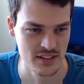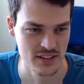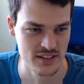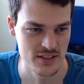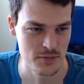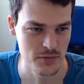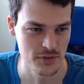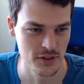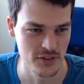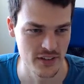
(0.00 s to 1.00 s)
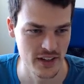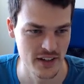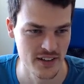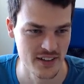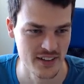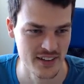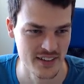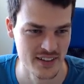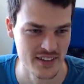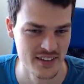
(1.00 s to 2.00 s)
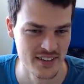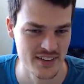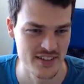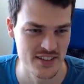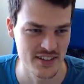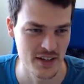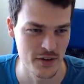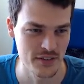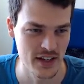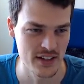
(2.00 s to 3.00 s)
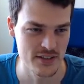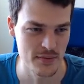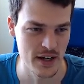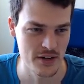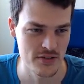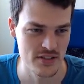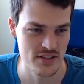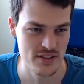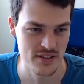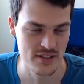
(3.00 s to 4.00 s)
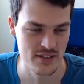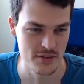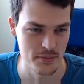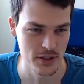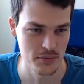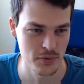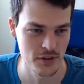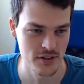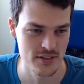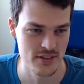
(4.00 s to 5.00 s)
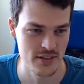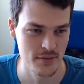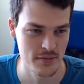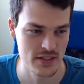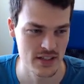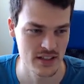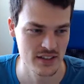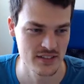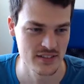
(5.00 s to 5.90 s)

Let's move over there. So now I've got some houses, some billboards I'm seeing.